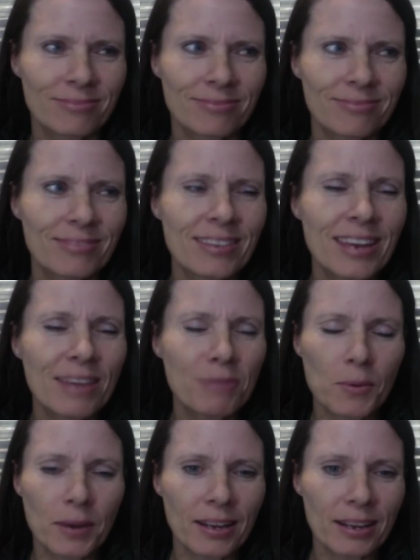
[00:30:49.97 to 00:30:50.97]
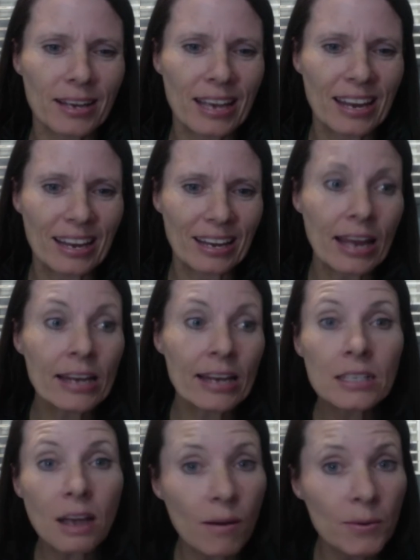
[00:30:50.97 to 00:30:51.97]
never were getting, and
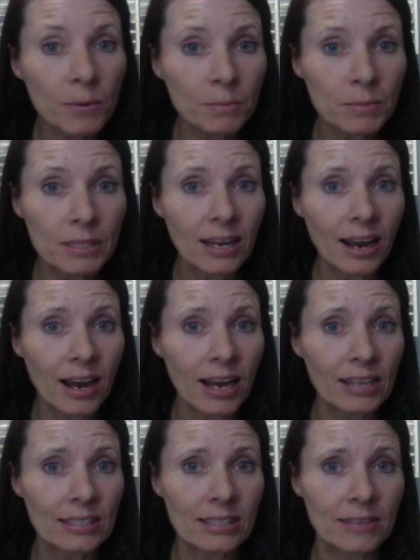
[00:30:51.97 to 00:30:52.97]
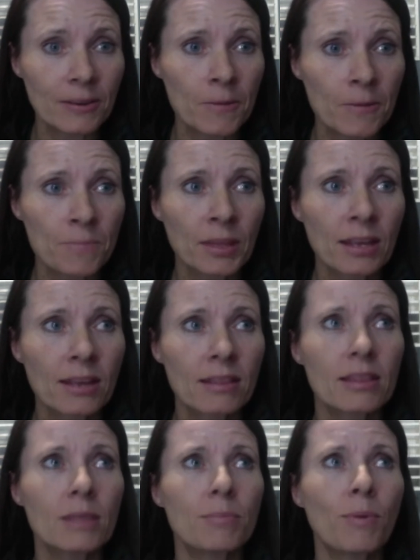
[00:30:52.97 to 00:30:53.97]
into homes and hearts, you know,
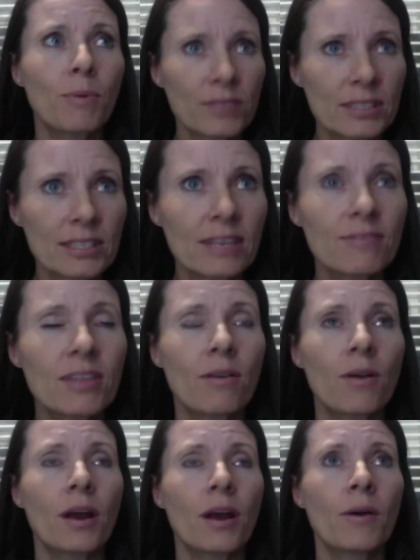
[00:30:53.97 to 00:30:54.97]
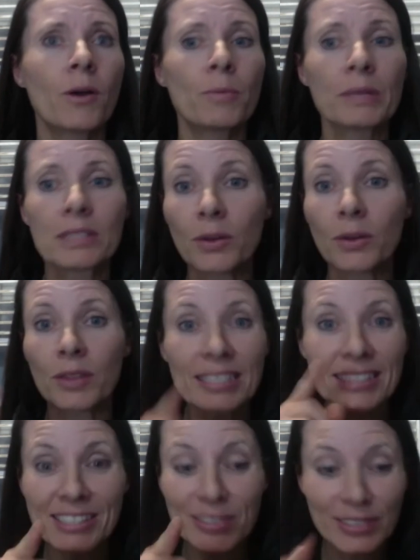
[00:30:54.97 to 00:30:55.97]
in the privacy of their own home. And so these,
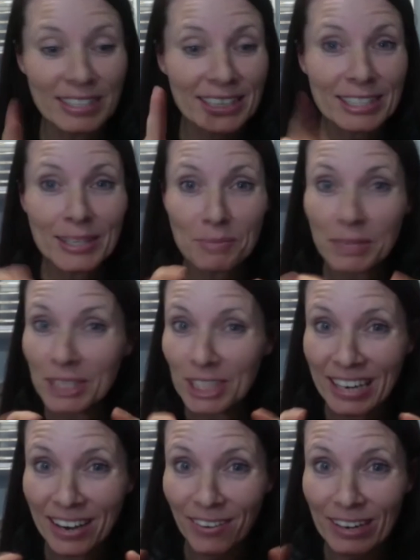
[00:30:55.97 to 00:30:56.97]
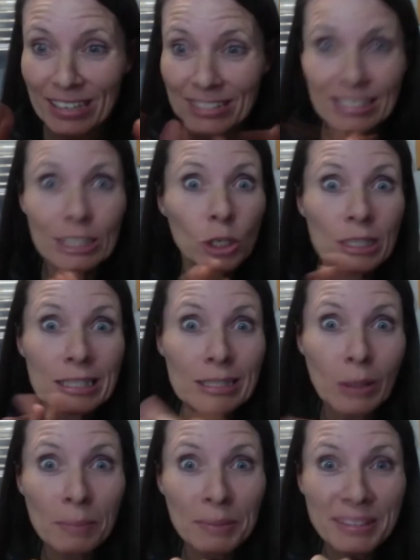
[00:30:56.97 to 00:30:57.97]
you digital missionaries, digital
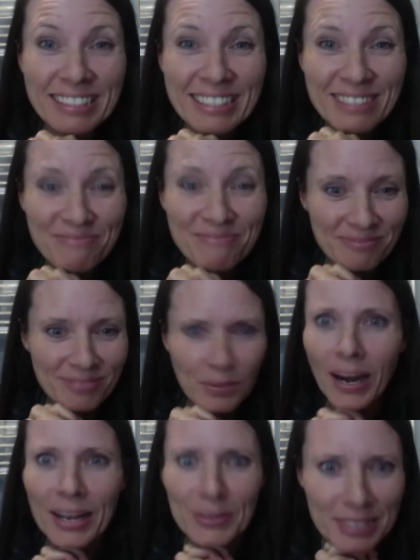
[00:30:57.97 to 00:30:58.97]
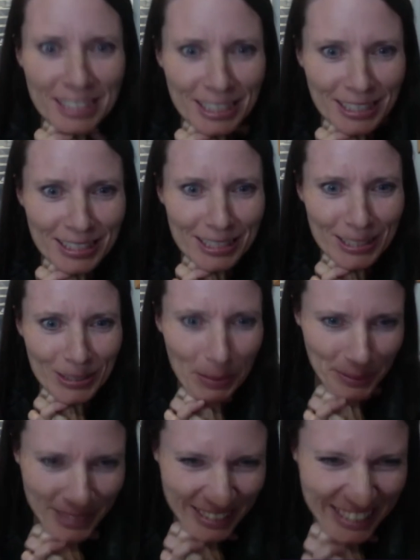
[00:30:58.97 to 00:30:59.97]
disciples, what are you, digital
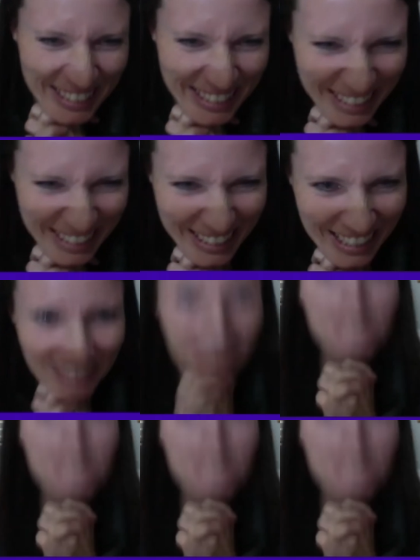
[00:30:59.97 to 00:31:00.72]
disciples? Digital